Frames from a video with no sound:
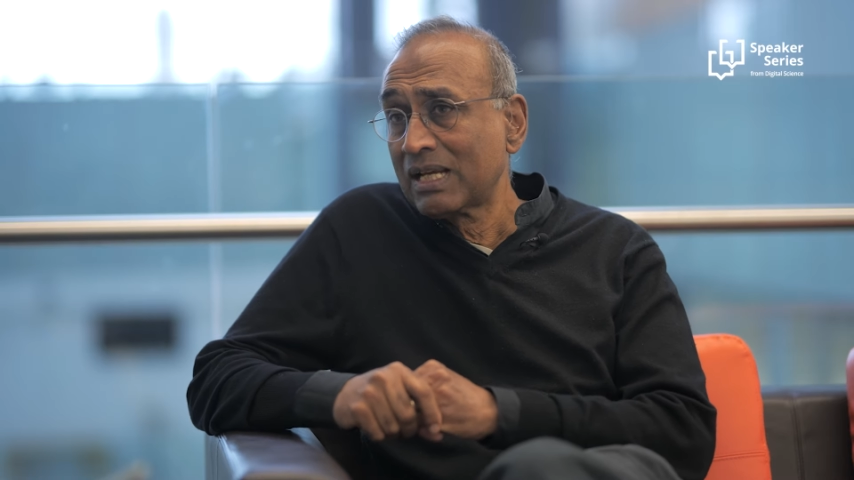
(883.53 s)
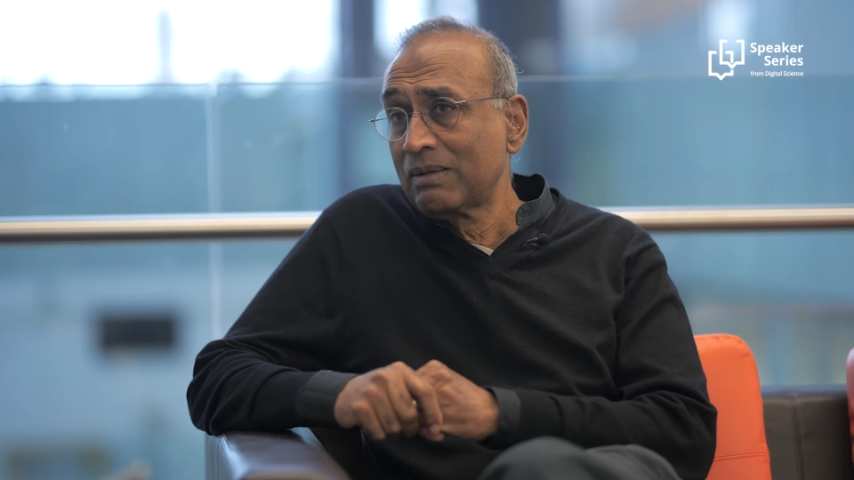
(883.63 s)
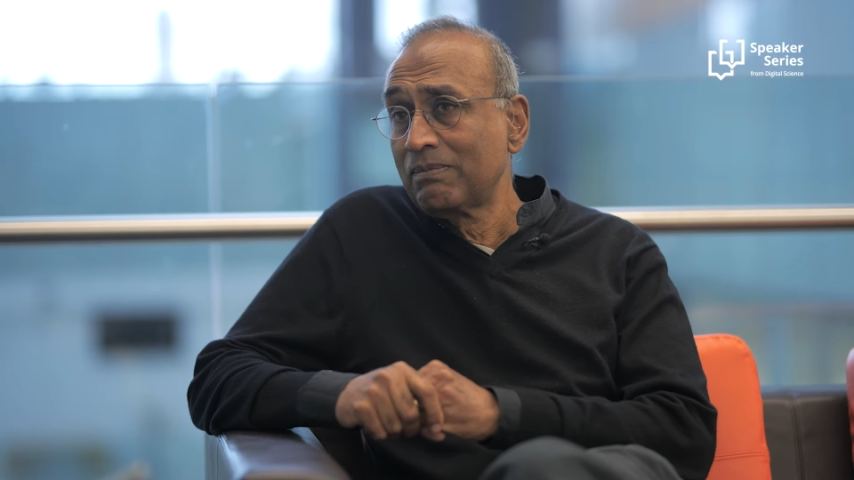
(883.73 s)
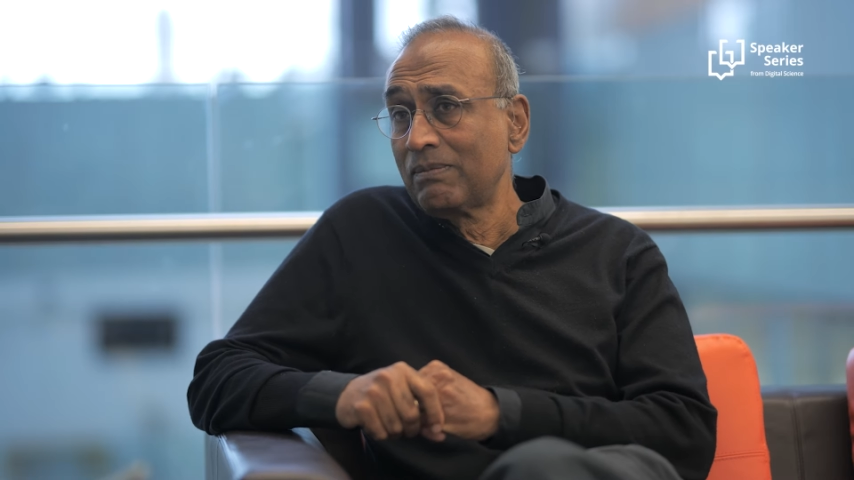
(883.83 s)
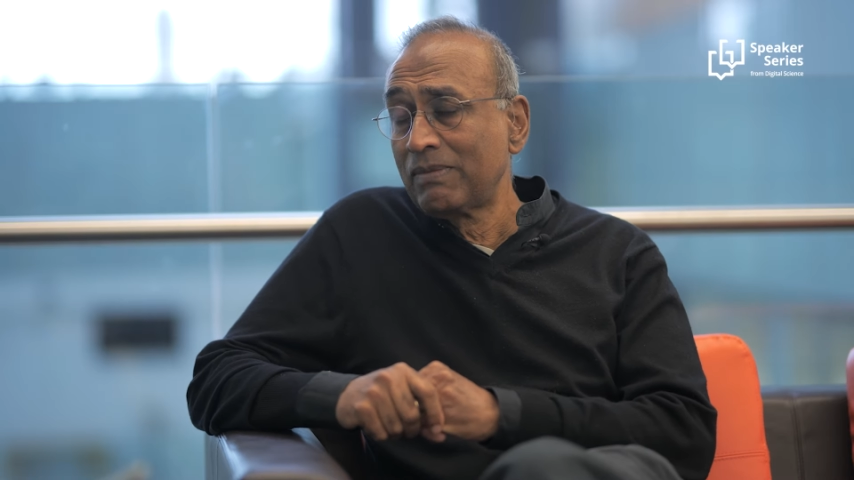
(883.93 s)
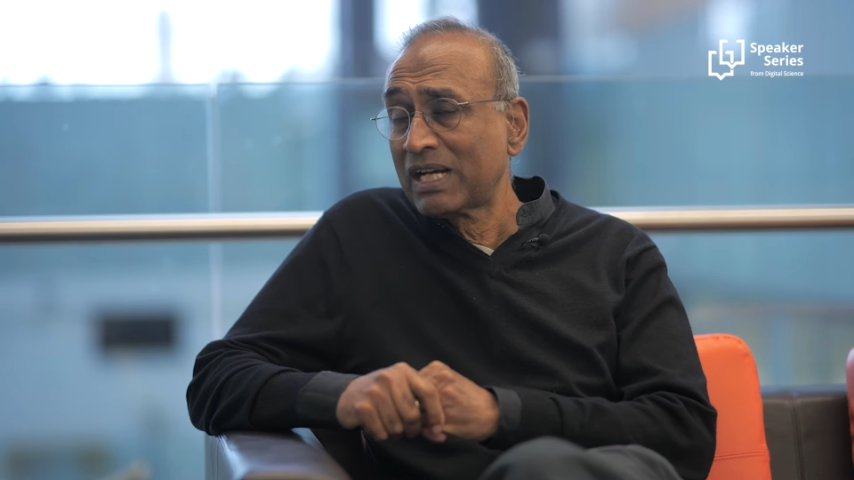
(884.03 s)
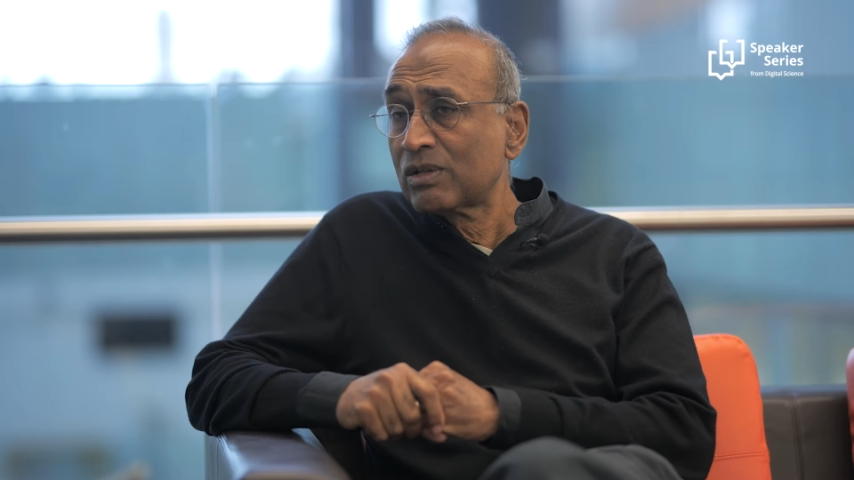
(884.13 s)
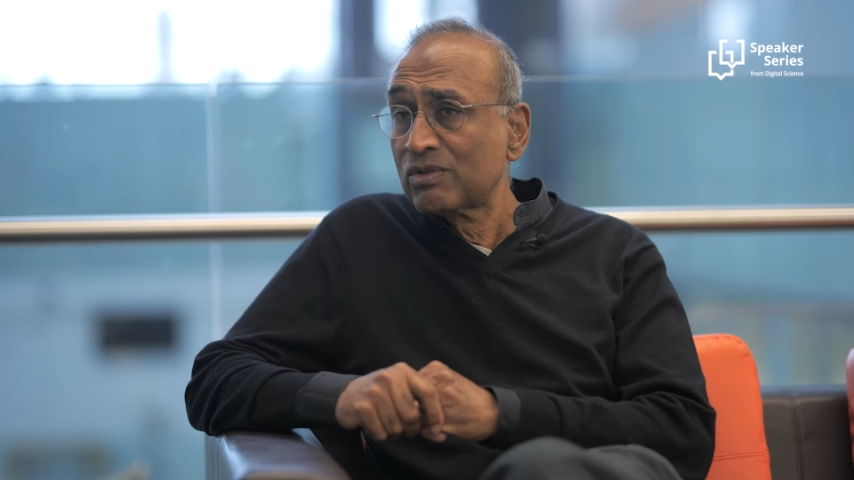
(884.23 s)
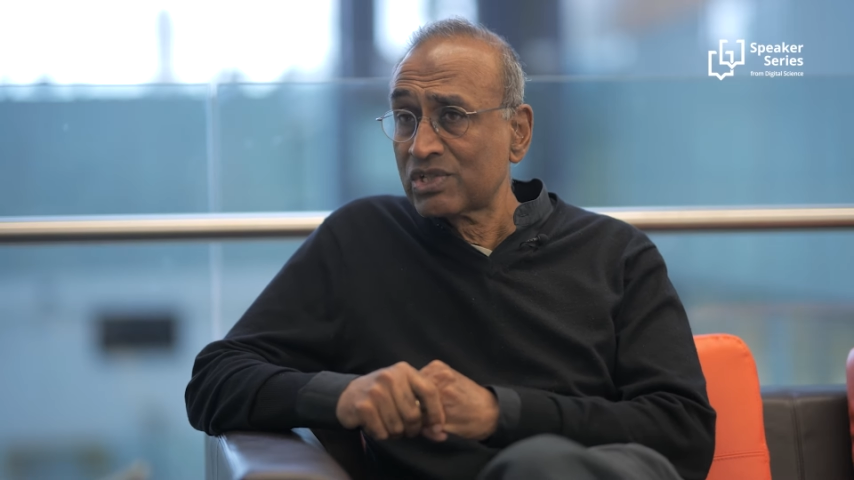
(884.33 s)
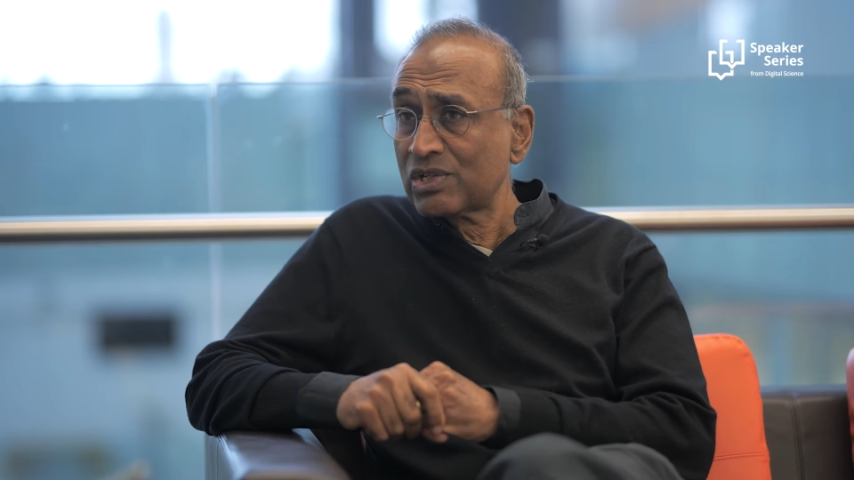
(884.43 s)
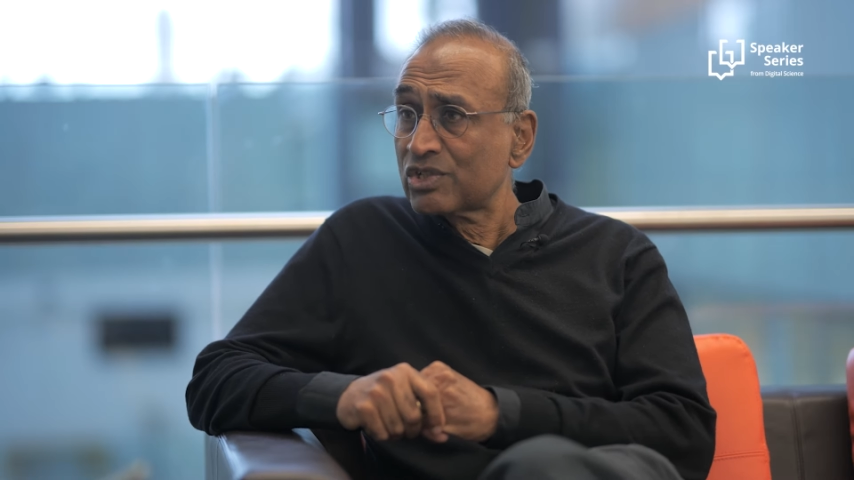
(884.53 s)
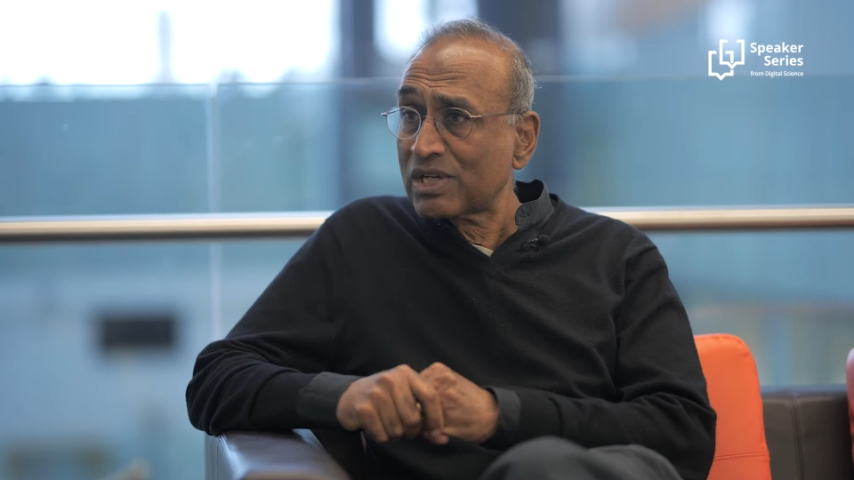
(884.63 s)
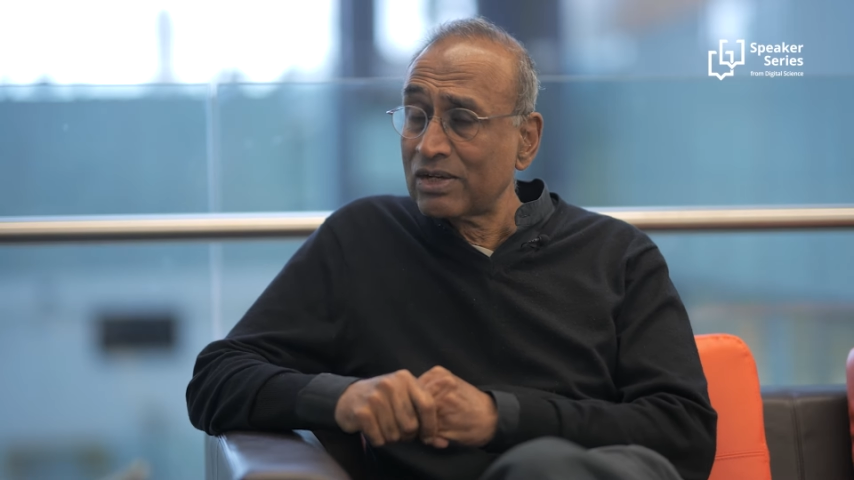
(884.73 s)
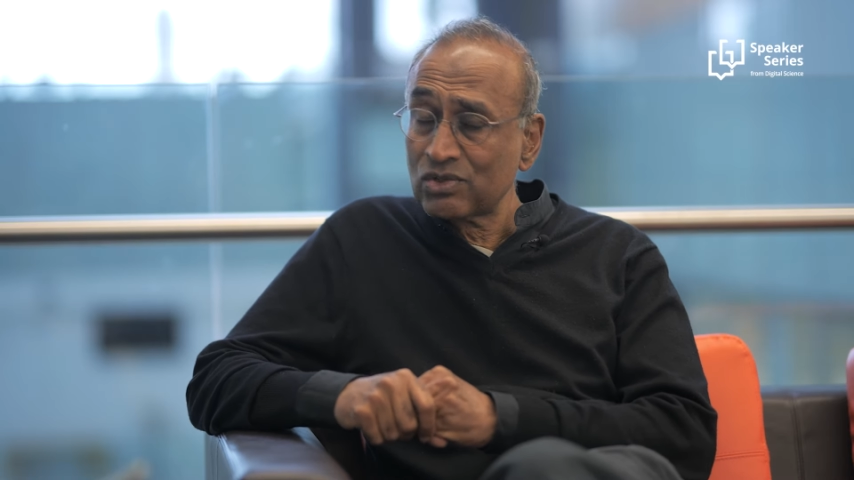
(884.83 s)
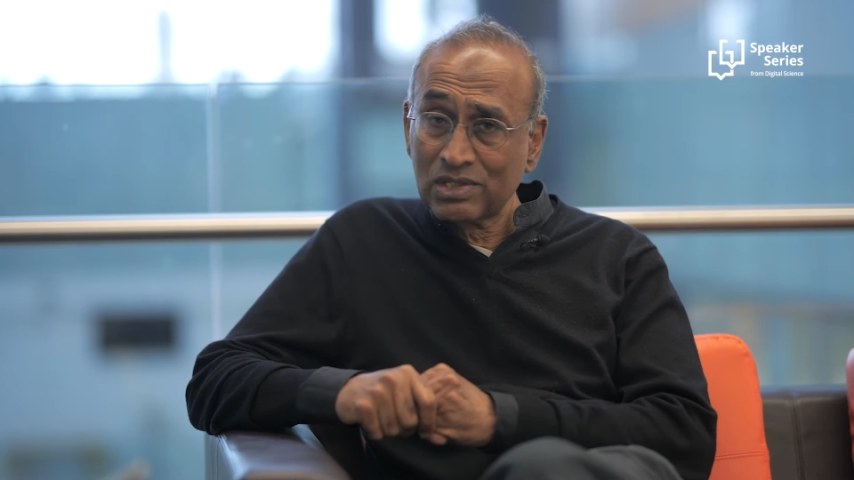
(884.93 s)
the Medical
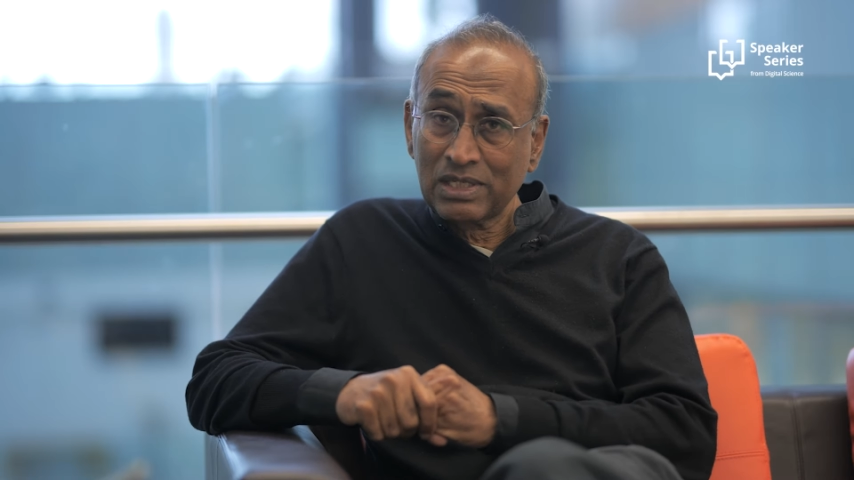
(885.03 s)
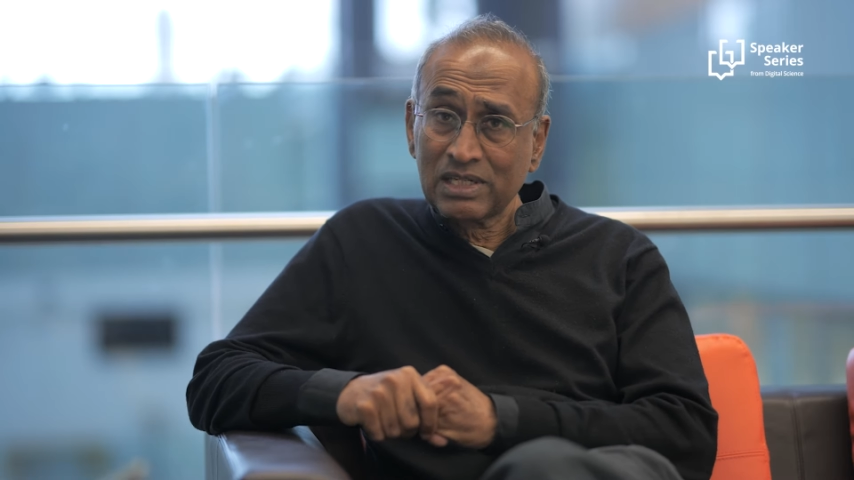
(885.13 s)
Research Council,